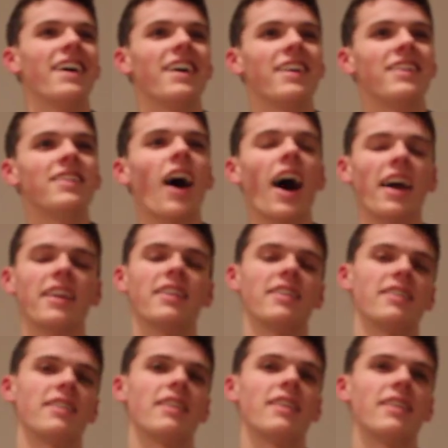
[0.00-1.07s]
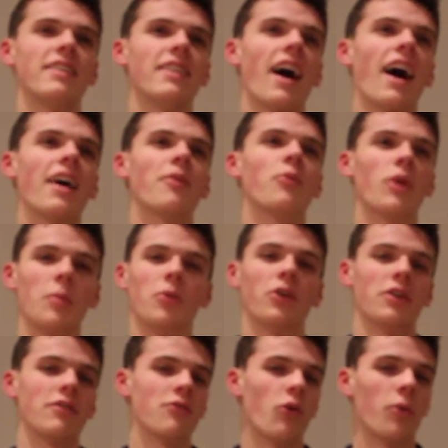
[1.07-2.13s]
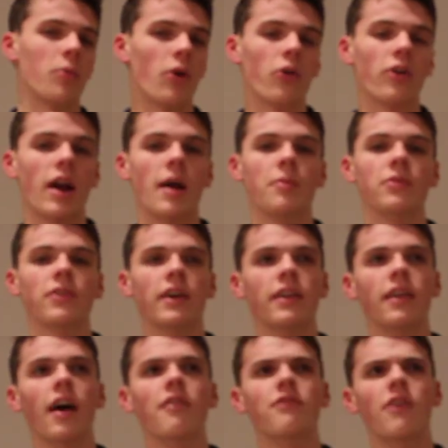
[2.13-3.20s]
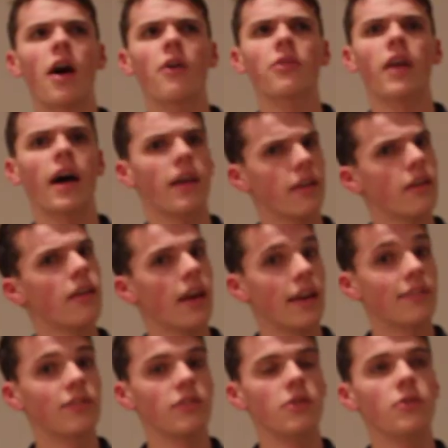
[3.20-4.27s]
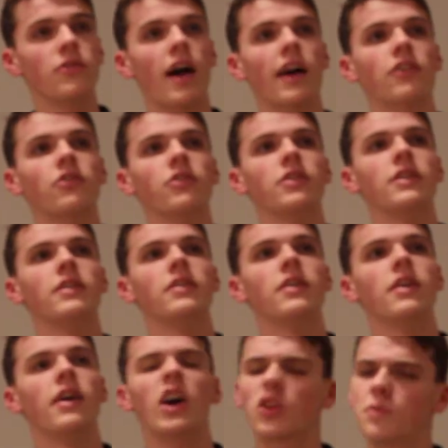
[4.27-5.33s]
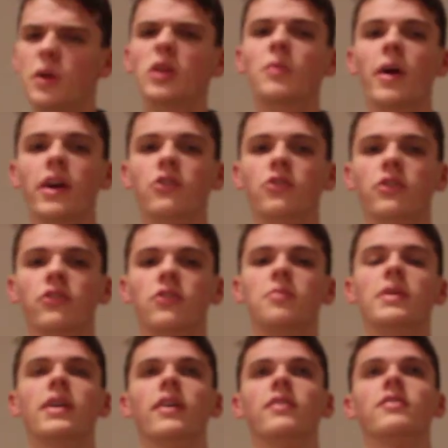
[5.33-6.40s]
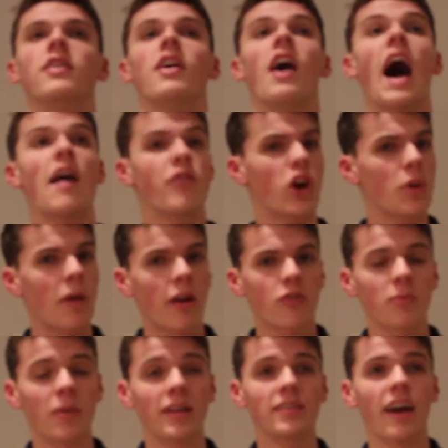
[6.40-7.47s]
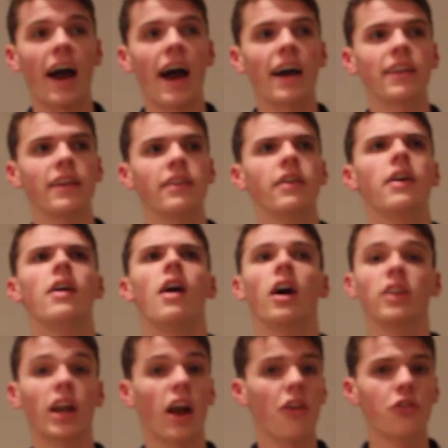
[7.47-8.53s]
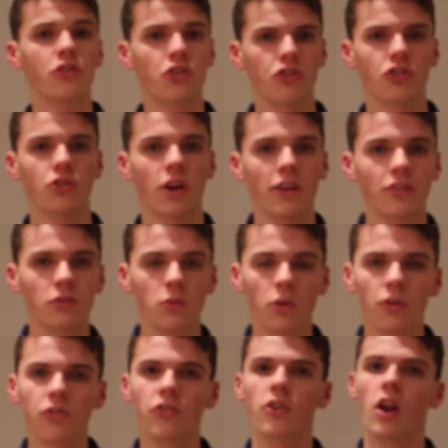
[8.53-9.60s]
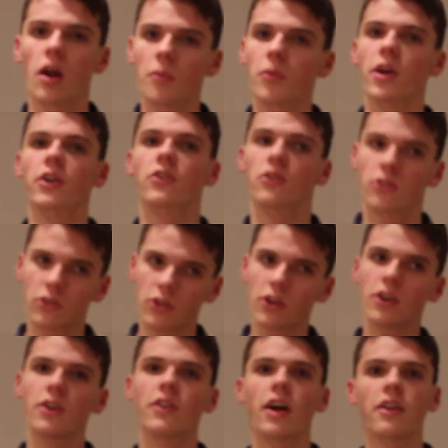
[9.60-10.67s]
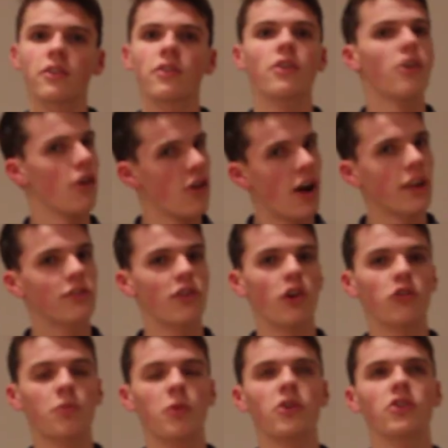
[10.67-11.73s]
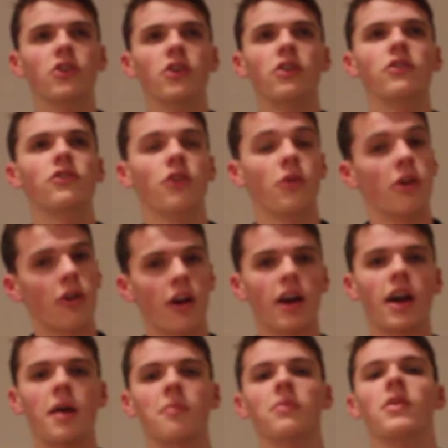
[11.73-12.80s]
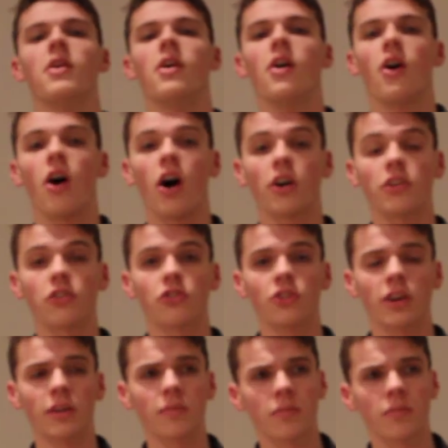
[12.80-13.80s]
not what I'm looking for programs. And I've found that ACU is actually, it's piqued my interest because I've heard about it from my dad and a lot of other Church of Christ schools. And I'm like, hey, that sounds pretty good. So here I am auditioning.